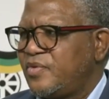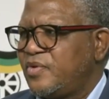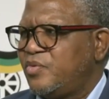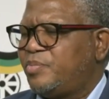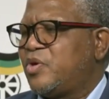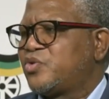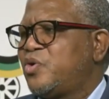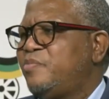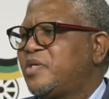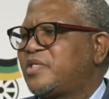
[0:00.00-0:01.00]
because
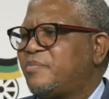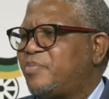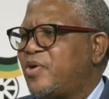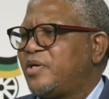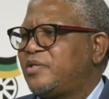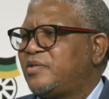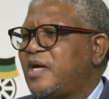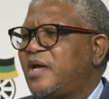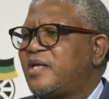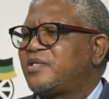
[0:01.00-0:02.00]
you'll miss the point.
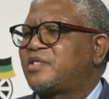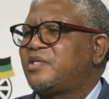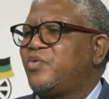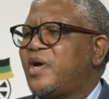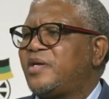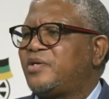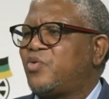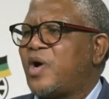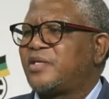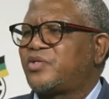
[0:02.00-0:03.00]
ANC, when it
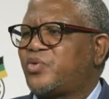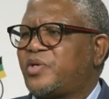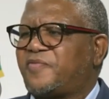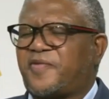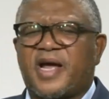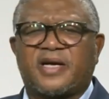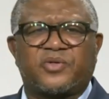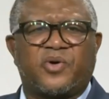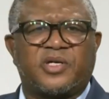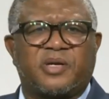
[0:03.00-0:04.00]
wants to reflect
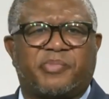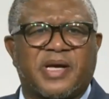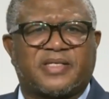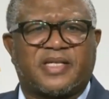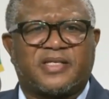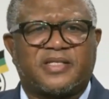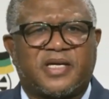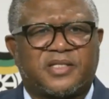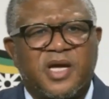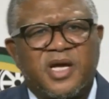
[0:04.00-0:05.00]
on the past 30
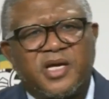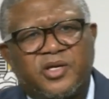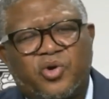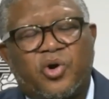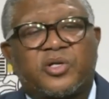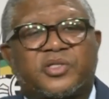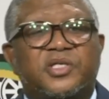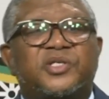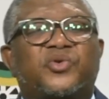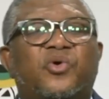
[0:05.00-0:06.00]
years, it calls
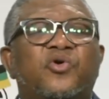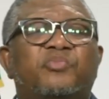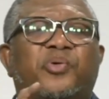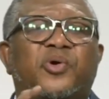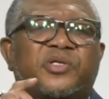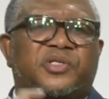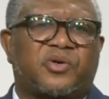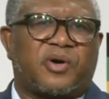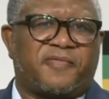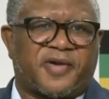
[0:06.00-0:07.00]
its own policy
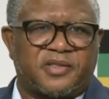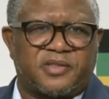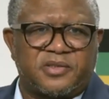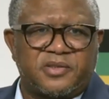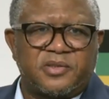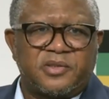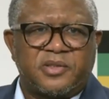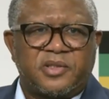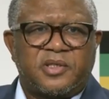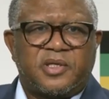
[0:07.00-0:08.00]
conference.
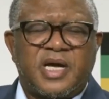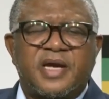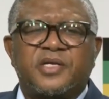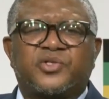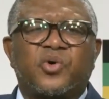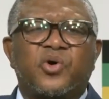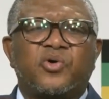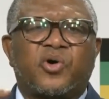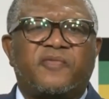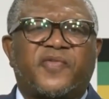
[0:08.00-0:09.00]
and its own
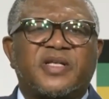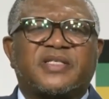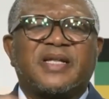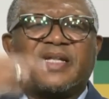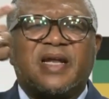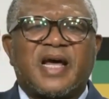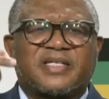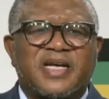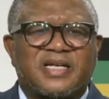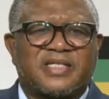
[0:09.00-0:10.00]
conference and the
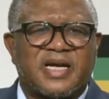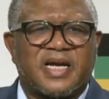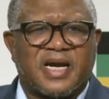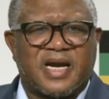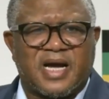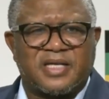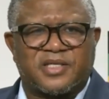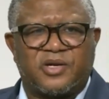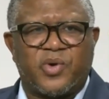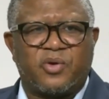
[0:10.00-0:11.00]
National General
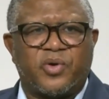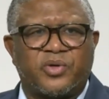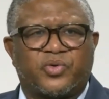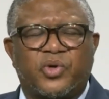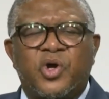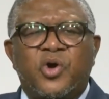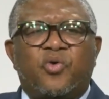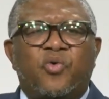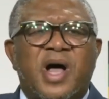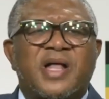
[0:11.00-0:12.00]
Council who are going to.
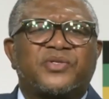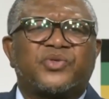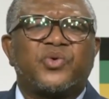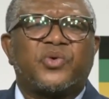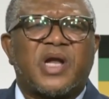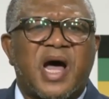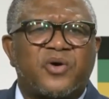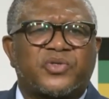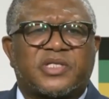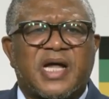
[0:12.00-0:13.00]
Once you now
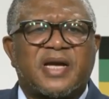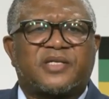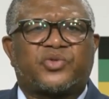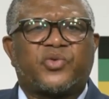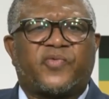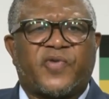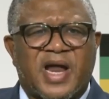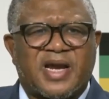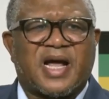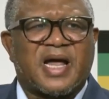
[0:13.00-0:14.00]
start to
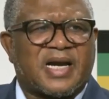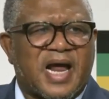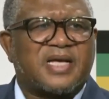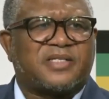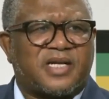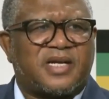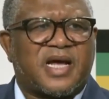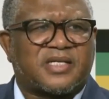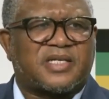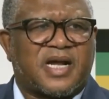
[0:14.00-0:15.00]
vulgarize the
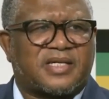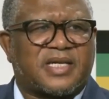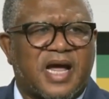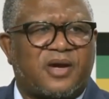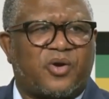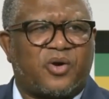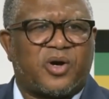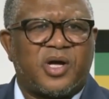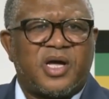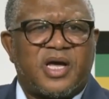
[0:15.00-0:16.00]
national dialogue
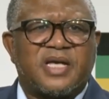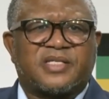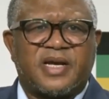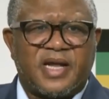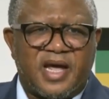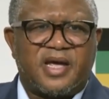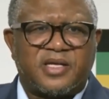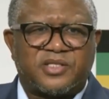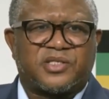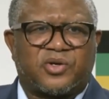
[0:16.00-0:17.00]
as an
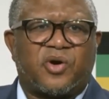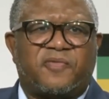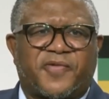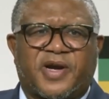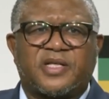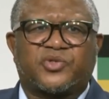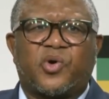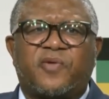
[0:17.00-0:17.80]
ANC conference of